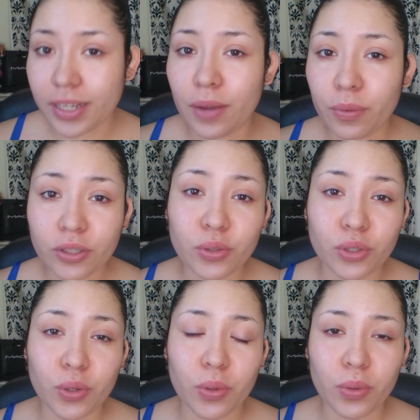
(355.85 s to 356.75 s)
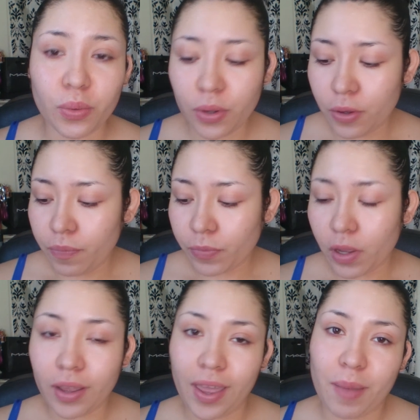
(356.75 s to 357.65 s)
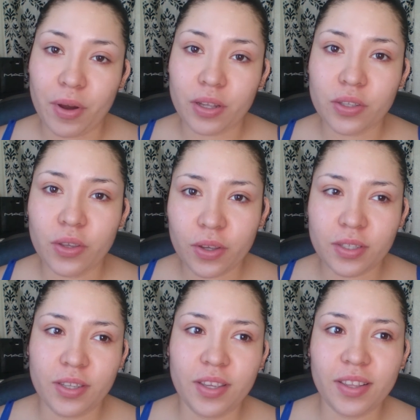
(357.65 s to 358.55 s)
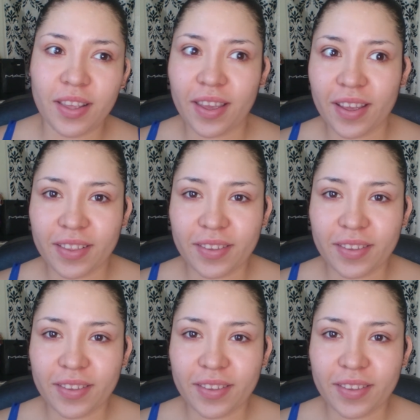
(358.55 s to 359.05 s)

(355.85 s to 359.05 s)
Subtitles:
and I want to show you on camera so you can see, like,